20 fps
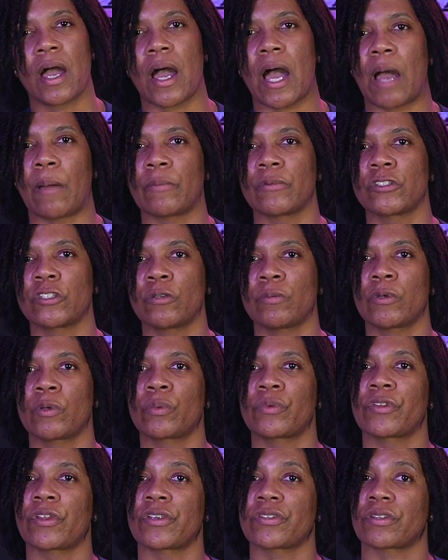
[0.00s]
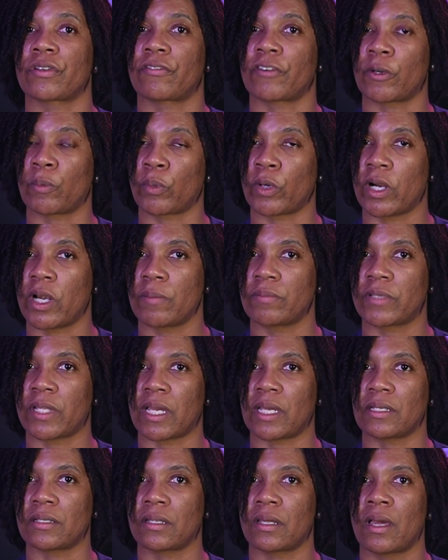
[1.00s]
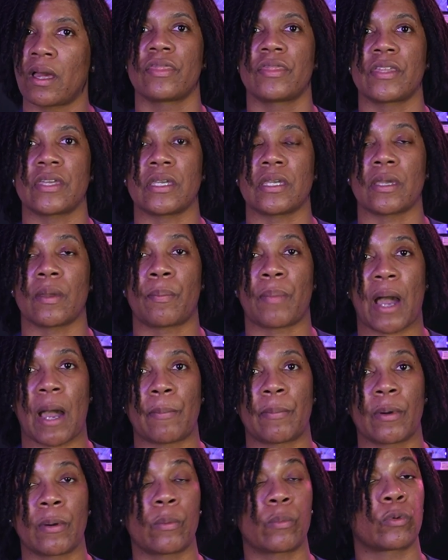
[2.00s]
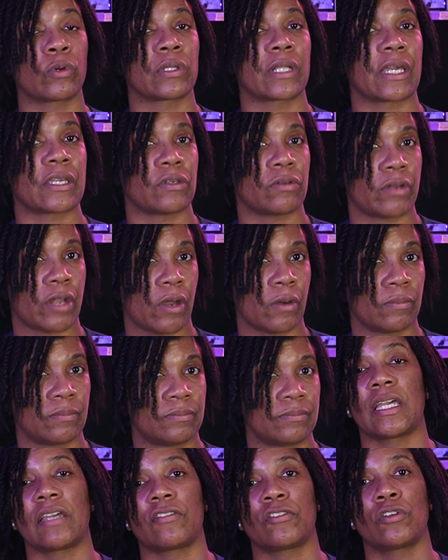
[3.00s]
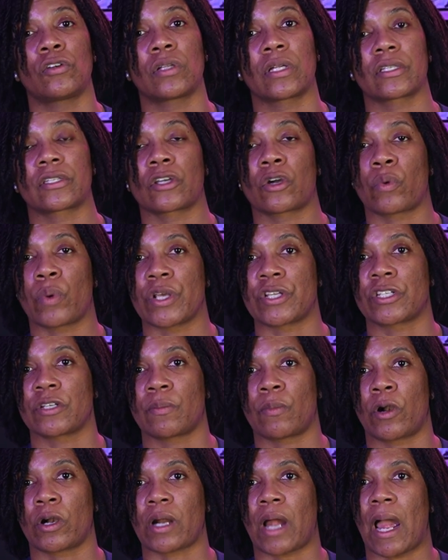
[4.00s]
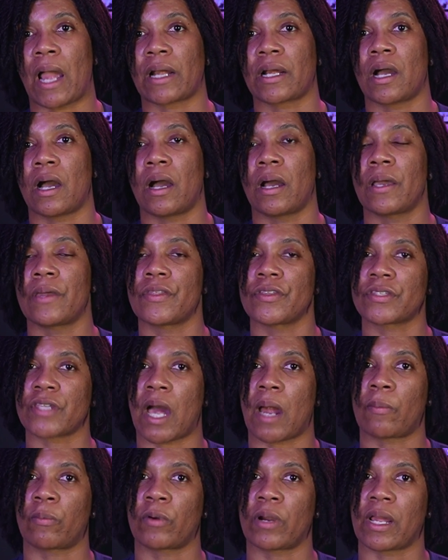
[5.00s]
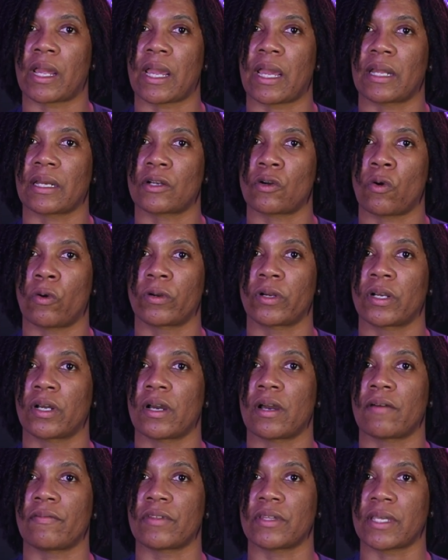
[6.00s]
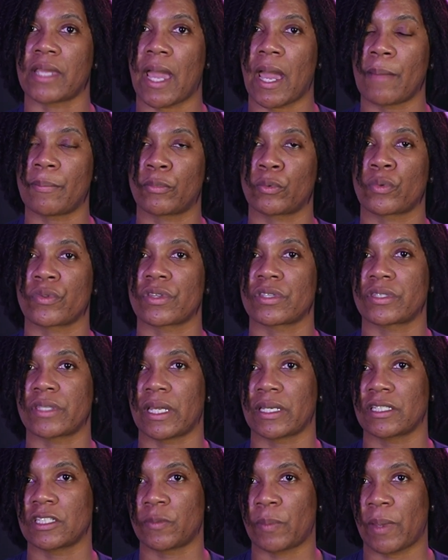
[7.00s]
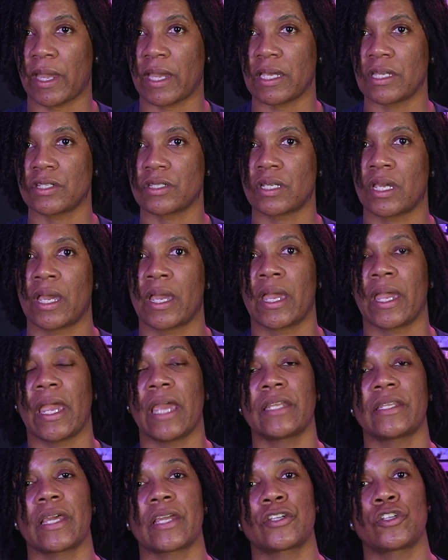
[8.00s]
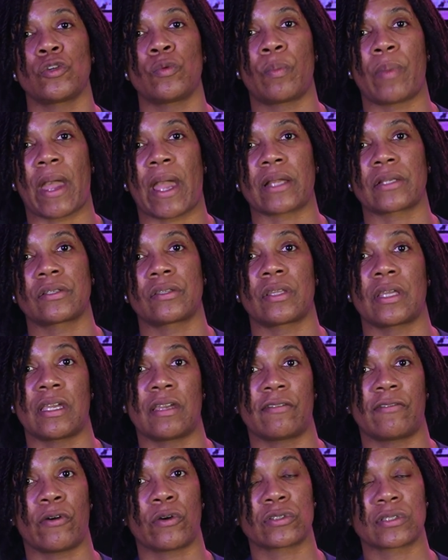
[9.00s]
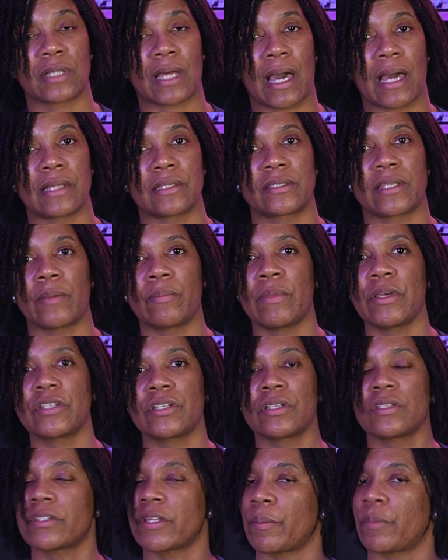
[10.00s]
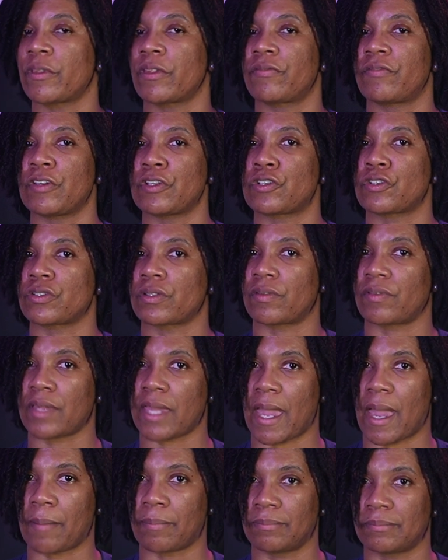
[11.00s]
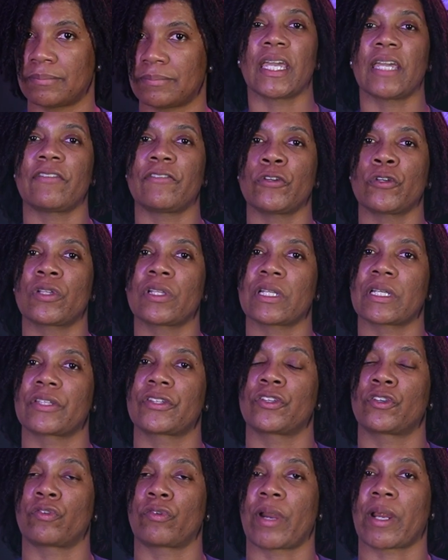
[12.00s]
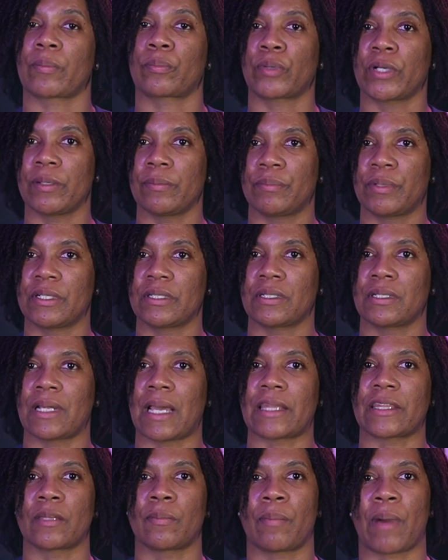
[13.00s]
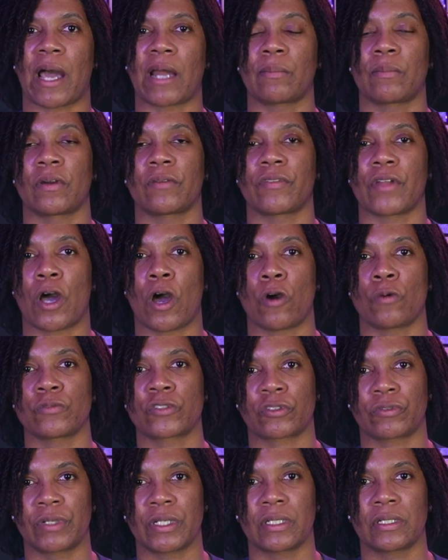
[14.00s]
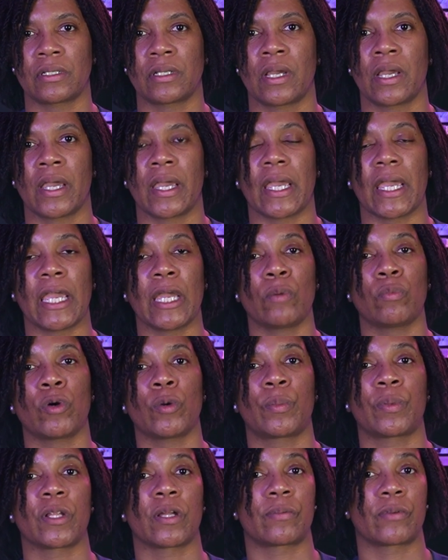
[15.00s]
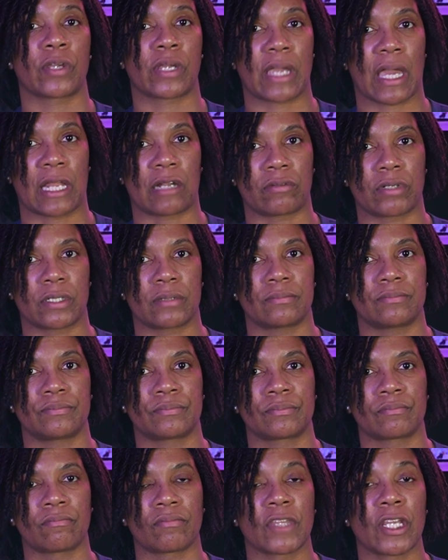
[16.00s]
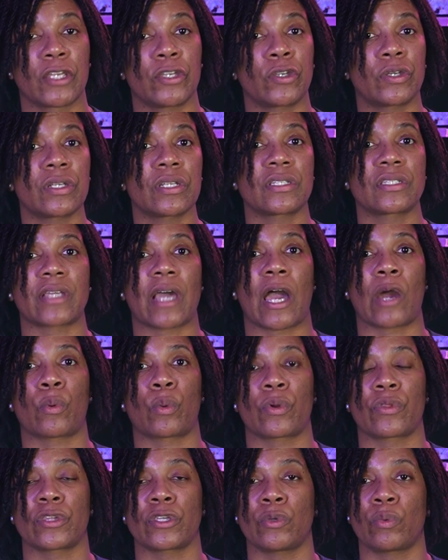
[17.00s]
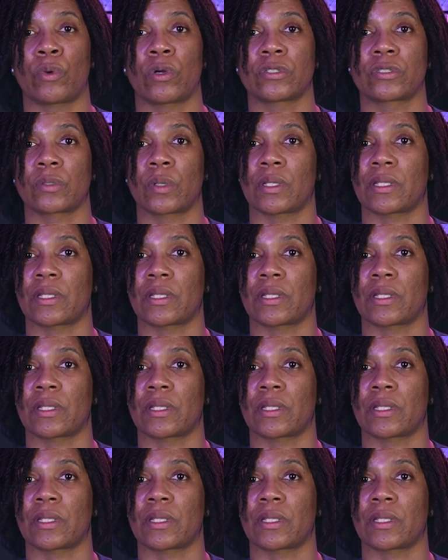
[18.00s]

I'm assuming when there's a firmware update, the pop-up will let you know. If you click the question mark icon in the top right-hand corner of the app with the settings page, it takes you back to the info slides that mention some of the features of the app. If you click the direct print button at the bottom of the home screen, it will pull up your gallery. You can decide whether you want to